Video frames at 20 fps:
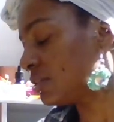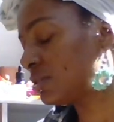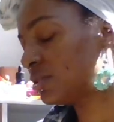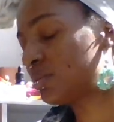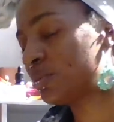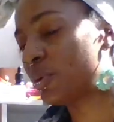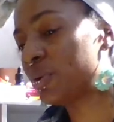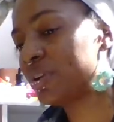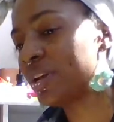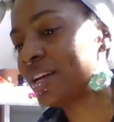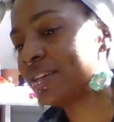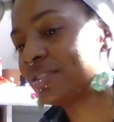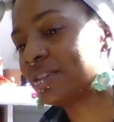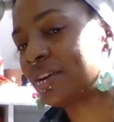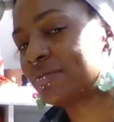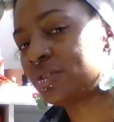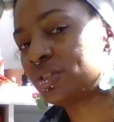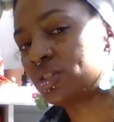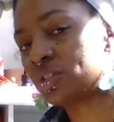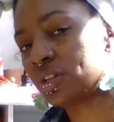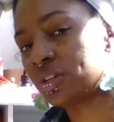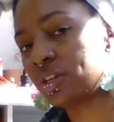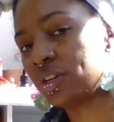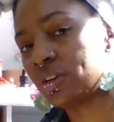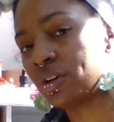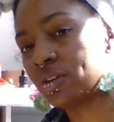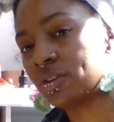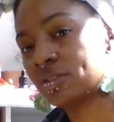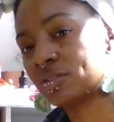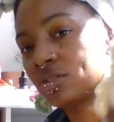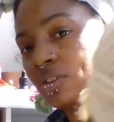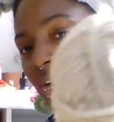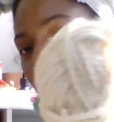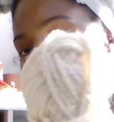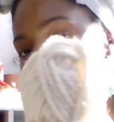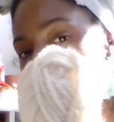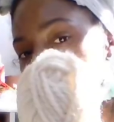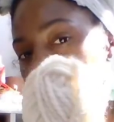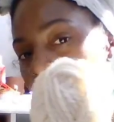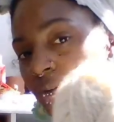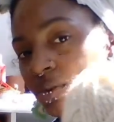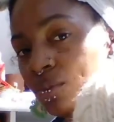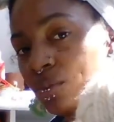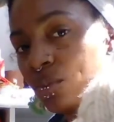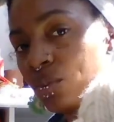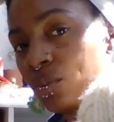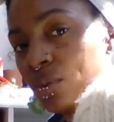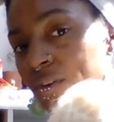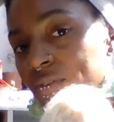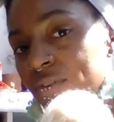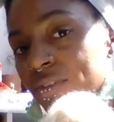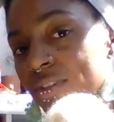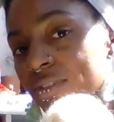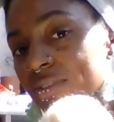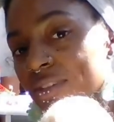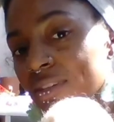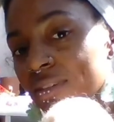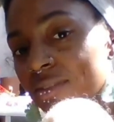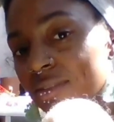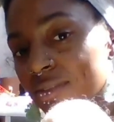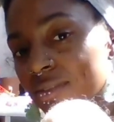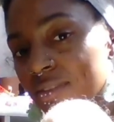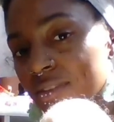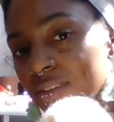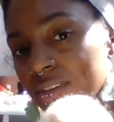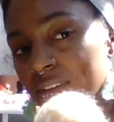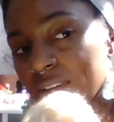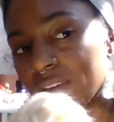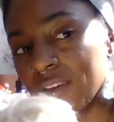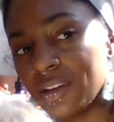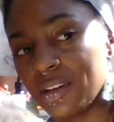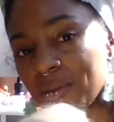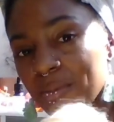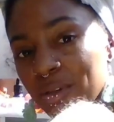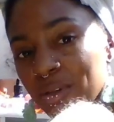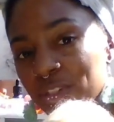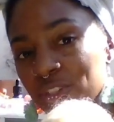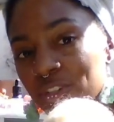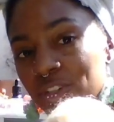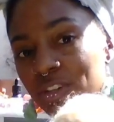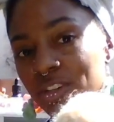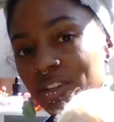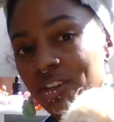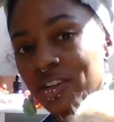Bernat Softy chunky yarn is softer than whatever this is. I'm not sure.